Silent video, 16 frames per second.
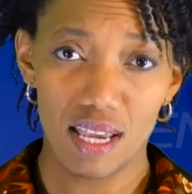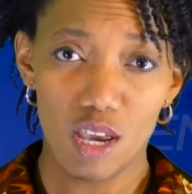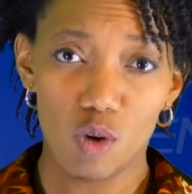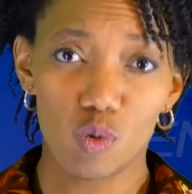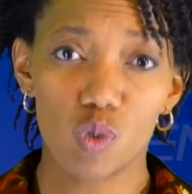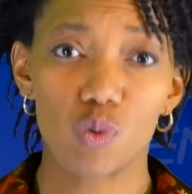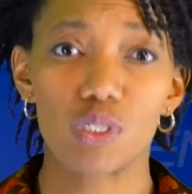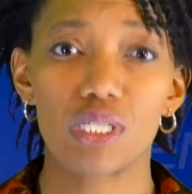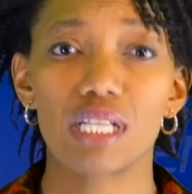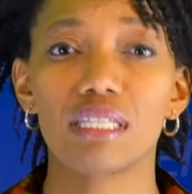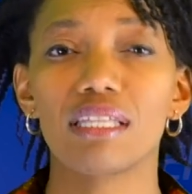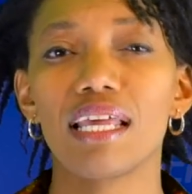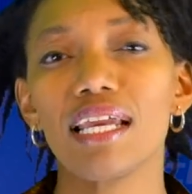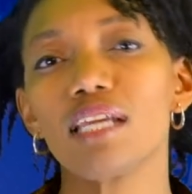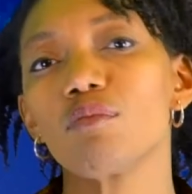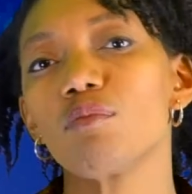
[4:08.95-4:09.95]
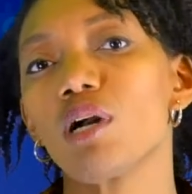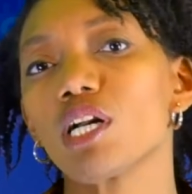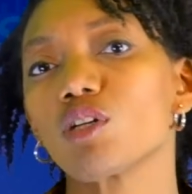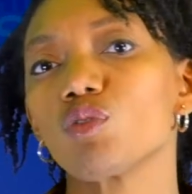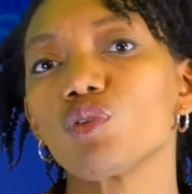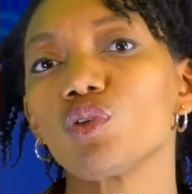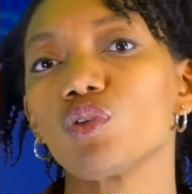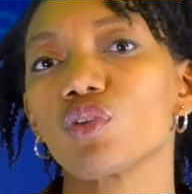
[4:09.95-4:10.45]
which was a landmark
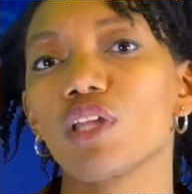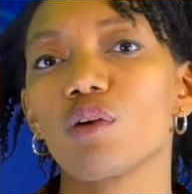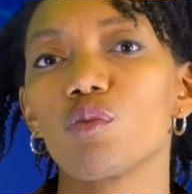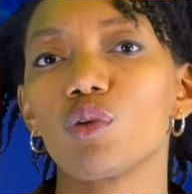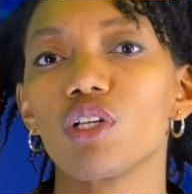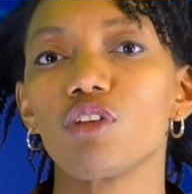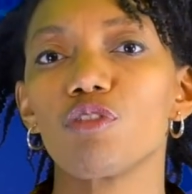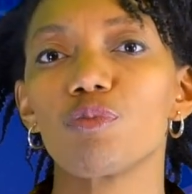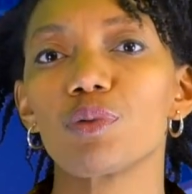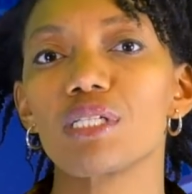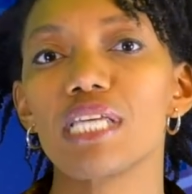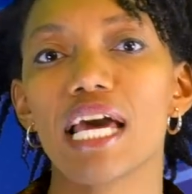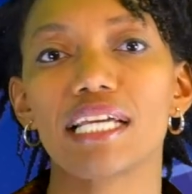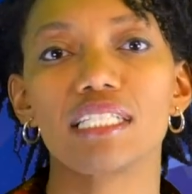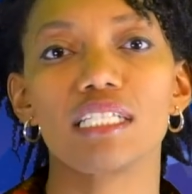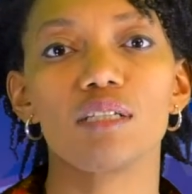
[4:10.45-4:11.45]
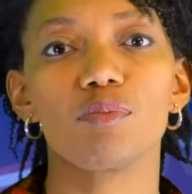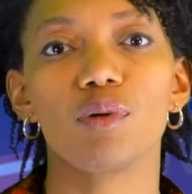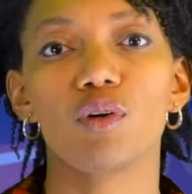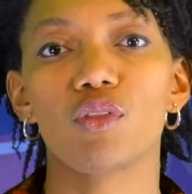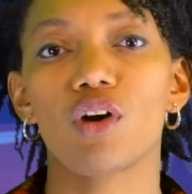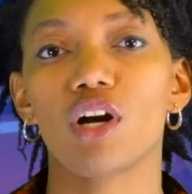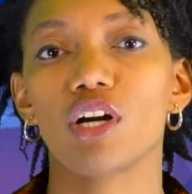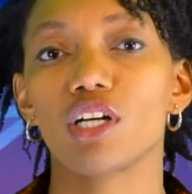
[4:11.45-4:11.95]
rule that would have protected both
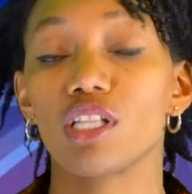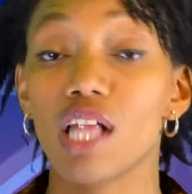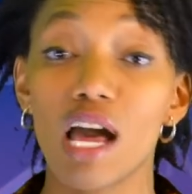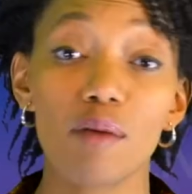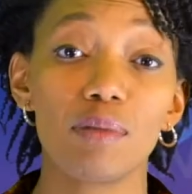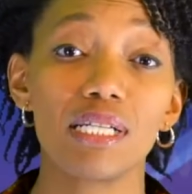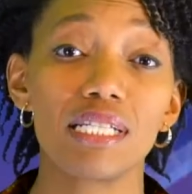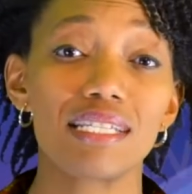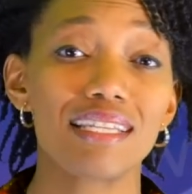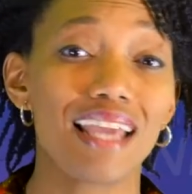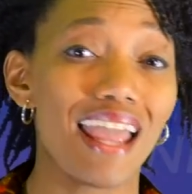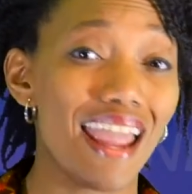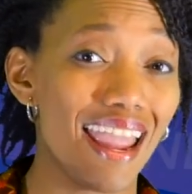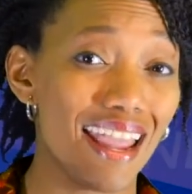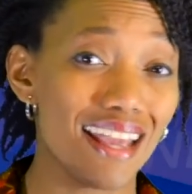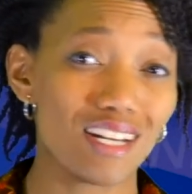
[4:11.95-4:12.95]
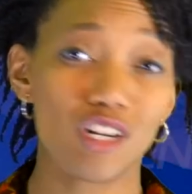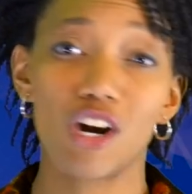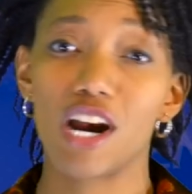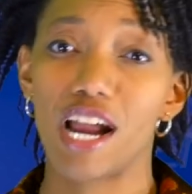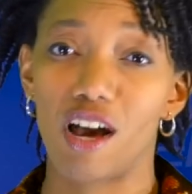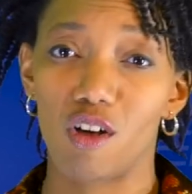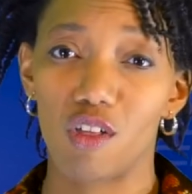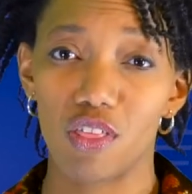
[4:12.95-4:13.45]
our climate and our
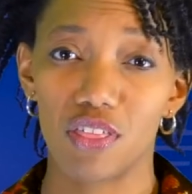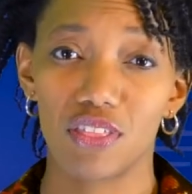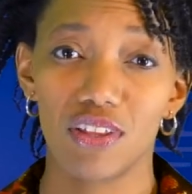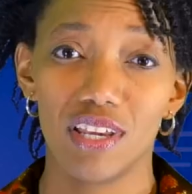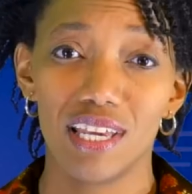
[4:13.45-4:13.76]
health.